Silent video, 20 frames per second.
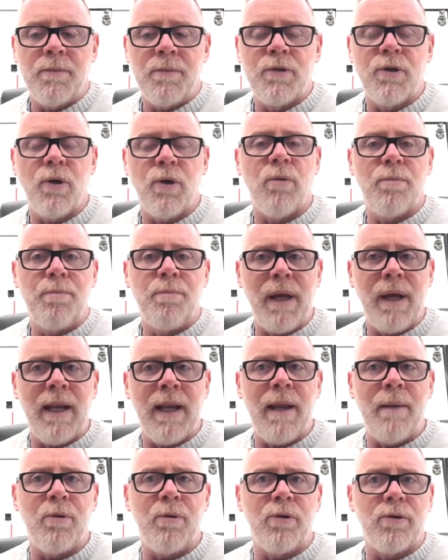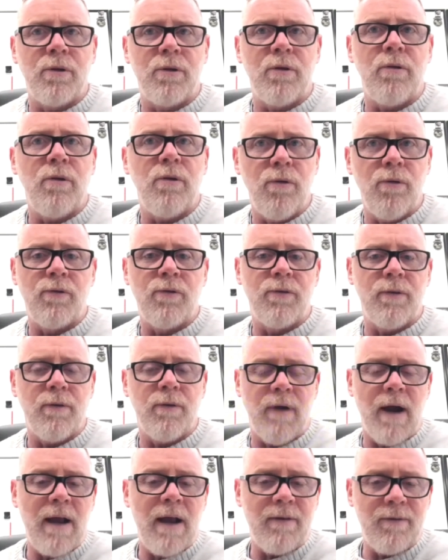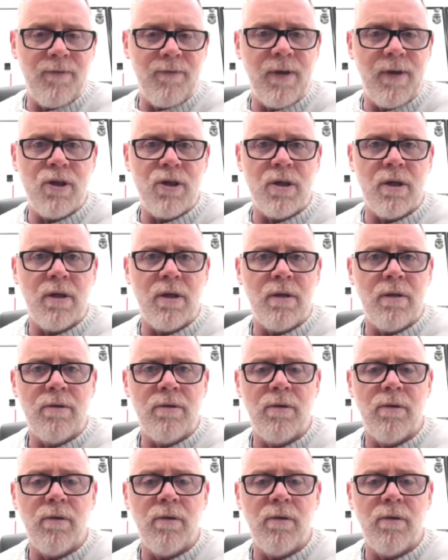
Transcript: So being able to use the Rise Vision